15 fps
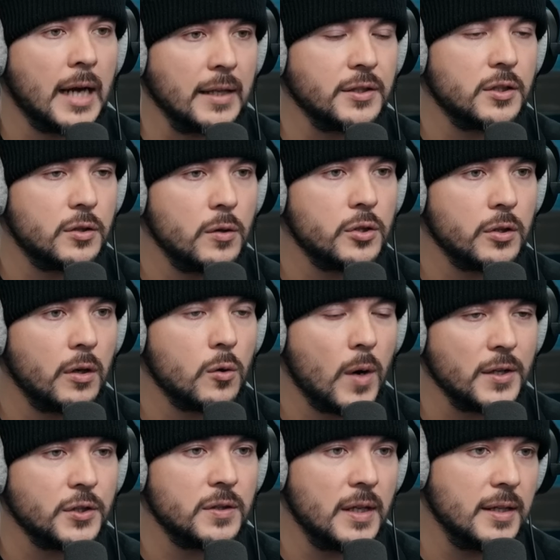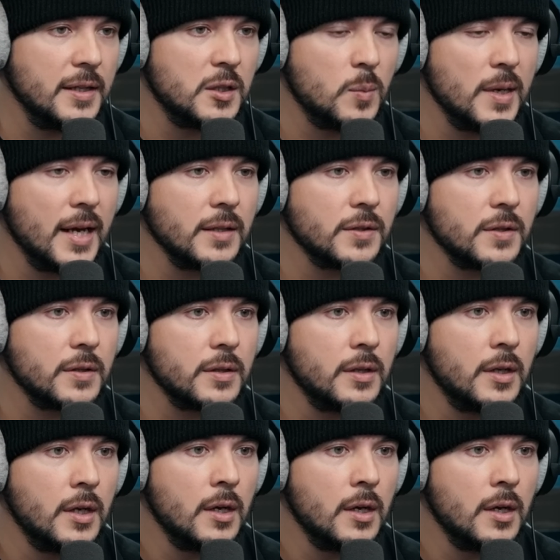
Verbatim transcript: constitutional question that needs to be answered.